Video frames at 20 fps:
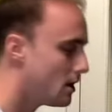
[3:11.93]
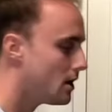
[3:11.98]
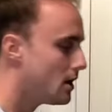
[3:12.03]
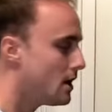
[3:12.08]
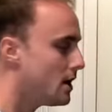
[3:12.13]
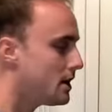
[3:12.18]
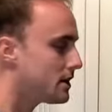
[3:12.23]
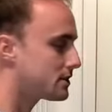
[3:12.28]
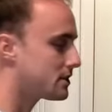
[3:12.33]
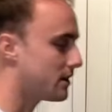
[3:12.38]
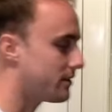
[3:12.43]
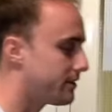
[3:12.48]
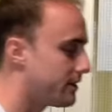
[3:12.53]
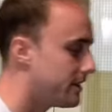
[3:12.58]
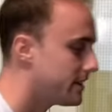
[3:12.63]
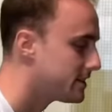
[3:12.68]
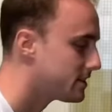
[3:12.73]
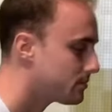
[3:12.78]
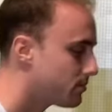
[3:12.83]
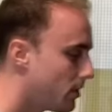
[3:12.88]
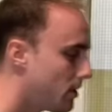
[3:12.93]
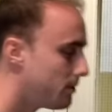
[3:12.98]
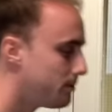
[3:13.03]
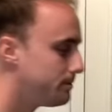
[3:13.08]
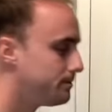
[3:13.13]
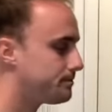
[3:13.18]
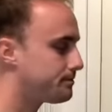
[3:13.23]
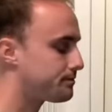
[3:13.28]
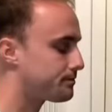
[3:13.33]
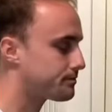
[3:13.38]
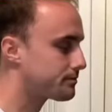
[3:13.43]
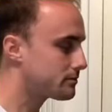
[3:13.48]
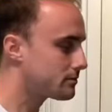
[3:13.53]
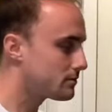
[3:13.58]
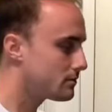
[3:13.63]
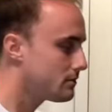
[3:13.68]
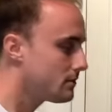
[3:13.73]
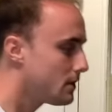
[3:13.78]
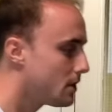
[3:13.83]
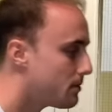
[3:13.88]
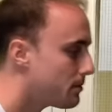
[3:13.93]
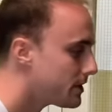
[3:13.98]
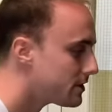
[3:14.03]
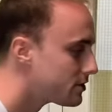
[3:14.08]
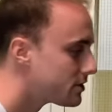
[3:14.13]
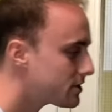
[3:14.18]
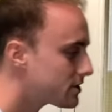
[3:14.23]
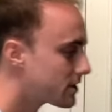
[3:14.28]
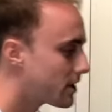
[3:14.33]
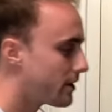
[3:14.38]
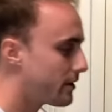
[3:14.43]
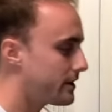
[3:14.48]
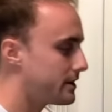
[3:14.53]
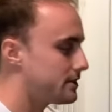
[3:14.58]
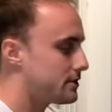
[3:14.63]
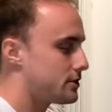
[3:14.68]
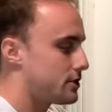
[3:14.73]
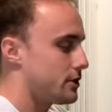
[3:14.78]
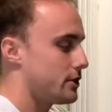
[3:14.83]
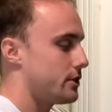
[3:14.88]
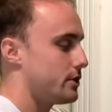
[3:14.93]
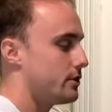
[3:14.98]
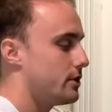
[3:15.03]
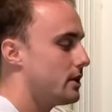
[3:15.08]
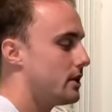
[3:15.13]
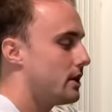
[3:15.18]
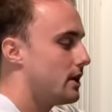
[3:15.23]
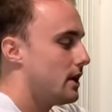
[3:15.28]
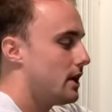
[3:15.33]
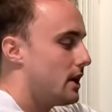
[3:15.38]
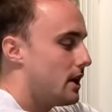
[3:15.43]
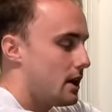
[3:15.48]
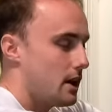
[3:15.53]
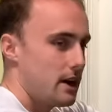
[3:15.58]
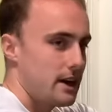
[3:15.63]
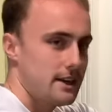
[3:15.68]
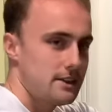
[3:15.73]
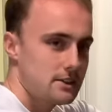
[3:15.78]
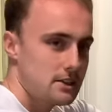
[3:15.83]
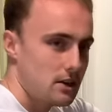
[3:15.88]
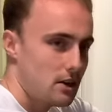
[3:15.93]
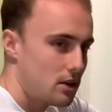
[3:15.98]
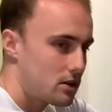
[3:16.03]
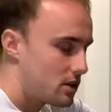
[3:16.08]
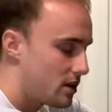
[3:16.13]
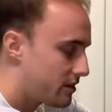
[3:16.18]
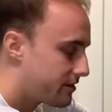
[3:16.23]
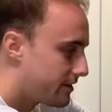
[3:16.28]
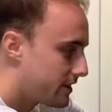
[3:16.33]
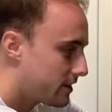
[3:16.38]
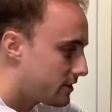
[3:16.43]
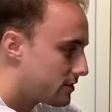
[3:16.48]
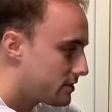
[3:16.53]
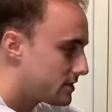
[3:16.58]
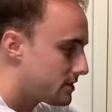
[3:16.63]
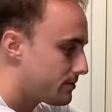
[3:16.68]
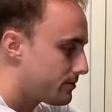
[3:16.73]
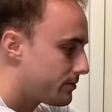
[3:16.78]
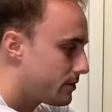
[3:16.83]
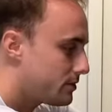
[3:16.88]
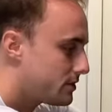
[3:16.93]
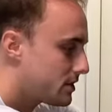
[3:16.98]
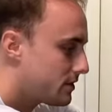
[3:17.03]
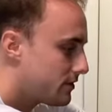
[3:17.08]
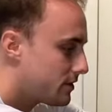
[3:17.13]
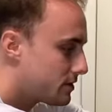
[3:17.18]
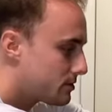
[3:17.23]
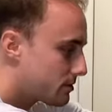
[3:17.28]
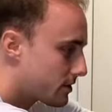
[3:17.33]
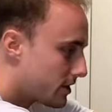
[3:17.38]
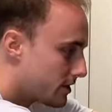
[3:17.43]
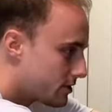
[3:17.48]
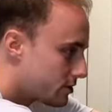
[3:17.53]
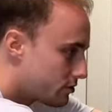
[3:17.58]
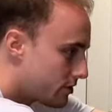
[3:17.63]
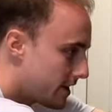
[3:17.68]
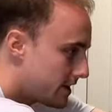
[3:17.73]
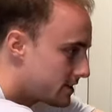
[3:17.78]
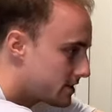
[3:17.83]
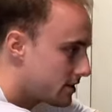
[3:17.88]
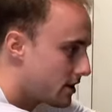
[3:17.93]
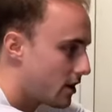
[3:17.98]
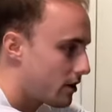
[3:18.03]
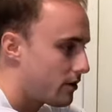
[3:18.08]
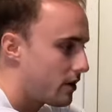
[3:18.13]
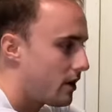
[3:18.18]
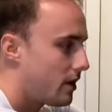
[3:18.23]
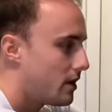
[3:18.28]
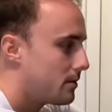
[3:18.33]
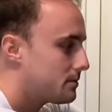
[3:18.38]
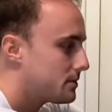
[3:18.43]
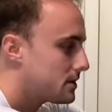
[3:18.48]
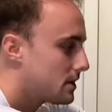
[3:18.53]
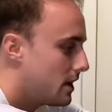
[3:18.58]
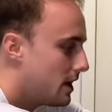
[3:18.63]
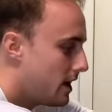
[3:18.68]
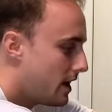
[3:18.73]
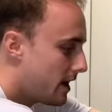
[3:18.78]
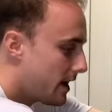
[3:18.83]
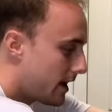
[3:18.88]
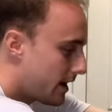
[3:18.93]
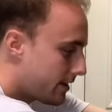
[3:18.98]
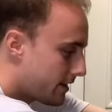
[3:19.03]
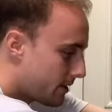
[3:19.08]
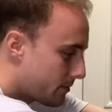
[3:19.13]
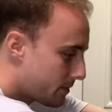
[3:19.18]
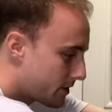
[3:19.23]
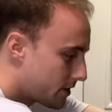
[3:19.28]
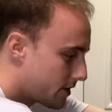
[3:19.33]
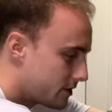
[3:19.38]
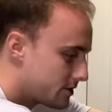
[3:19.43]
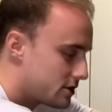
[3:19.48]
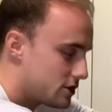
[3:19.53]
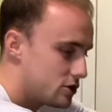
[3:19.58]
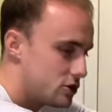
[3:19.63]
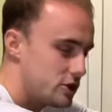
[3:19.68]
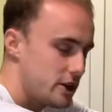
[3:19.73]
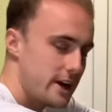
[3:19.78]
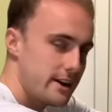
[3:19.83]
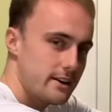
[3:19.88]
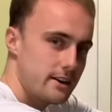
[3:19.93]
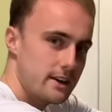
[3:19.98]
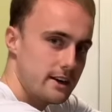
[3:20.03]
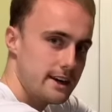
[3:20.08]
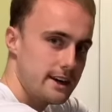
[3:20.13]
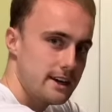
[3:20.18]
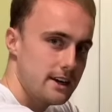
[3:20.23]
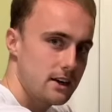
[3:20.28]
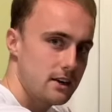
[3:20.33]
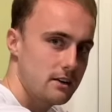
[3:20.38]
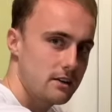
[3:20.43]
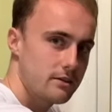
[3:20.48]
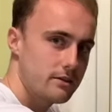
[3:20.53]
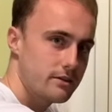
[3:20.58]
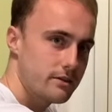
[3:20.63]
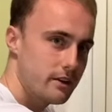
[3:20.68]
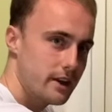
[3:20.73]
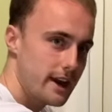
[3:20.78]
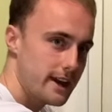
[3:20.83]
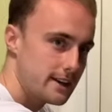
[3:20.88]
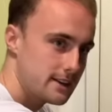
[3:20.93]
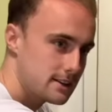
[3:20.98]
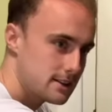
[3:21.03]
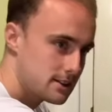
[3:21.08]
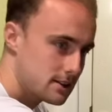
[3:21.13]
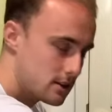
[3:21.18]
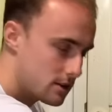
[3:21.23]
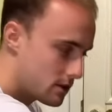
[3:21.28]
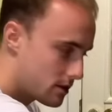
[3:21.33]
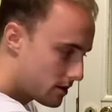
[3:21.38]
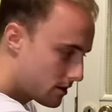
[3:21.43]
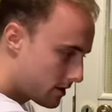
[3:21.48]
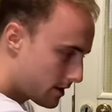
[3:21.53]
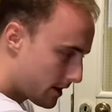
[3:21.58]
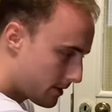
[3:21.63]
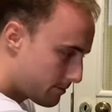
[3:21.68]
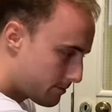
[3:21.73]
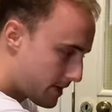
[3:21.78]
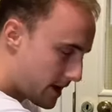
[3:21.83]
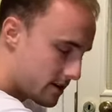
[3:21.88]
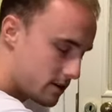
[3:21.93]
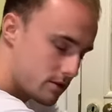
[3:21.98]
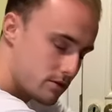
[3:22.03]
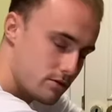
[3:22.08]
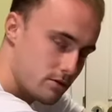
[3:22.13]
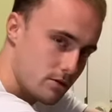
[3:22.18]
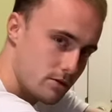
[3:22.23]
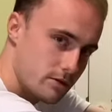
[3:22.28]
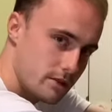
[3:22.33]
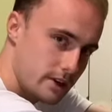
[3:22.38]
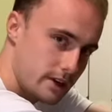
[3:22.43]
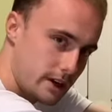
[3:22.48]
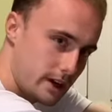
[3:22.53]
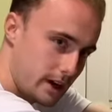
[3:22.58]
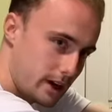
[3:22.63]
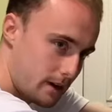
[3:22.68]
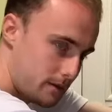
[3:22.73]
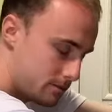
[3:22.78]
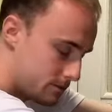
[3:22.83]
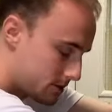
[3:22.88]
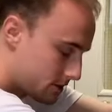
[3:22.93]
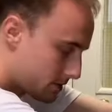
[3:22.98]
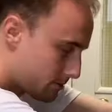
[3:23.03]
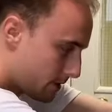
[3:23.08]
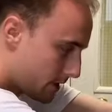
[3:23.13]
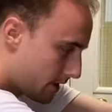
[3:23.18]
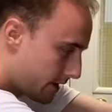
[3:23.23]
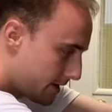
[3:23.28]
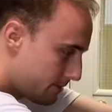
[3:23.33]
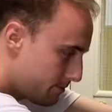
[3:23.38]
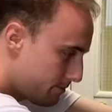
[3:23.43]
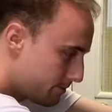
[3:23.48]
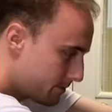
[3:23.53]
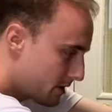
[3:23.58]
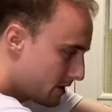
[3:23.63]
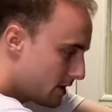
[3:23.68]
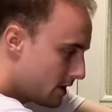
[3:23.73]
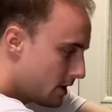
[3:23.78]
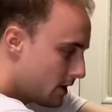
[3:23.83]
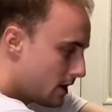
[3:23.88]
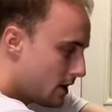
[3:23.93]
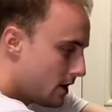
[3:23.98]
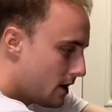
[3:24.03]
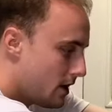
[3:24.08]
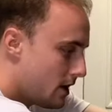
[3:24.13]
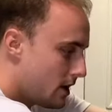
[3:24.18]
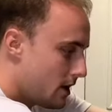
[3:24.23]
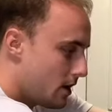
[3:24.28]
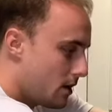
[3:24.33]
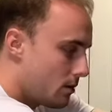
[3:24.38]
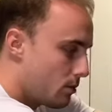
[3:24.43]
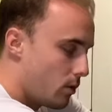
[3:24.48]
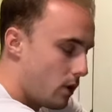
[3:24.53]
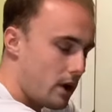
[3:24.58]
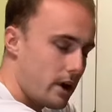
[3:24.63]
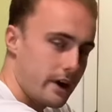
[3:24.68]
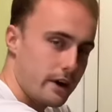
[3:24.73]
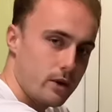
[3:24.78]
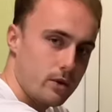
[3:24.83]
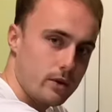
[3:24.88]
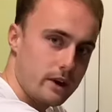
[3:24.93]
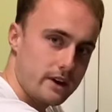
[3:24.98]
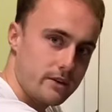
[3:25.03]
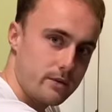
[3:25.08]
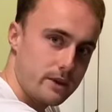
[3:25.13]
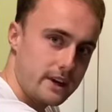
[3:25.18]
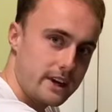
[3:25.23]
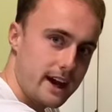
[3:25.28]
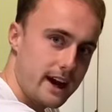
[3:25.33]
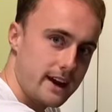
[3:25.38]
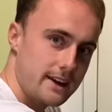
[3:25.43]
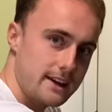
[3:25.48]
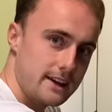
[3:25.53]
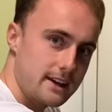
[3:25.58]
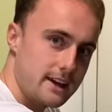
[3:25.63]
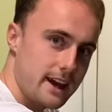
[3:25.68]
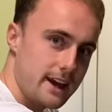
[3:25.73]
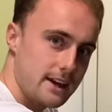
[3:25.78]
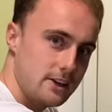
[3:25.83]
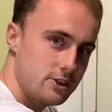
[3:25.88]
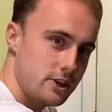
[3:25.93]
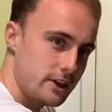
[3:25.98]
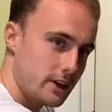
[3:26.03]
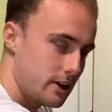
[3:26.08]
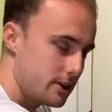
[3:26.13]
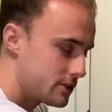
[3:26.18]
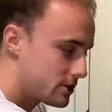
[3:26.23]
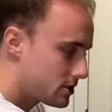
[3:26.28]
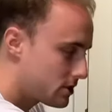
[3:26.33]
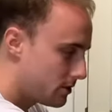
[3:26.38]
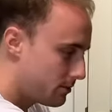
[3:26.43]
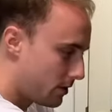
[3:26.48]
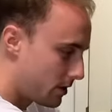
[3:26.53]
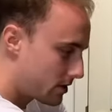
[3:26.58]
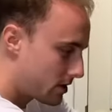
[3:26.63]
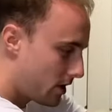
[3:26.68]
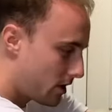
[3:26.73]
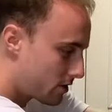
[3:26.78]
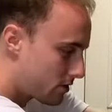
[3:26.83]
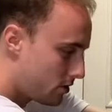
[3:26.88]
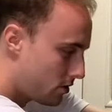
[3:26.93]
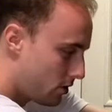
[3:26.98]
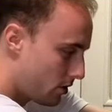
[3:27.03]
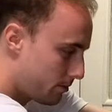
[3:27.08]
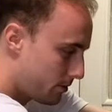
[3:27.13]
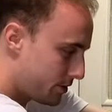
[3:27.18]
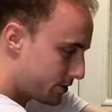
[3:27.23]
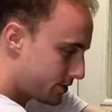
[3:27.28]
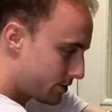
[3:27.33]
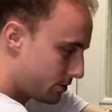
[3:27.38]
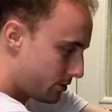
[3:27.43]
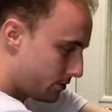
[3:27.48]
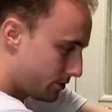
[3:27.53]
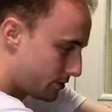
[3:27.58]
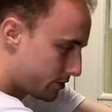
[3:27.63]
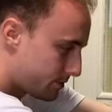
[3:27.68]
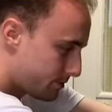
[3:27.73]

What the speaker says: So for this one, we're just going to interlock our fingers in front of us. We're going to straighten our arms, and then we're going to gently flex and bend through the spine, while, if we can, engaging our stomach, our core muscles.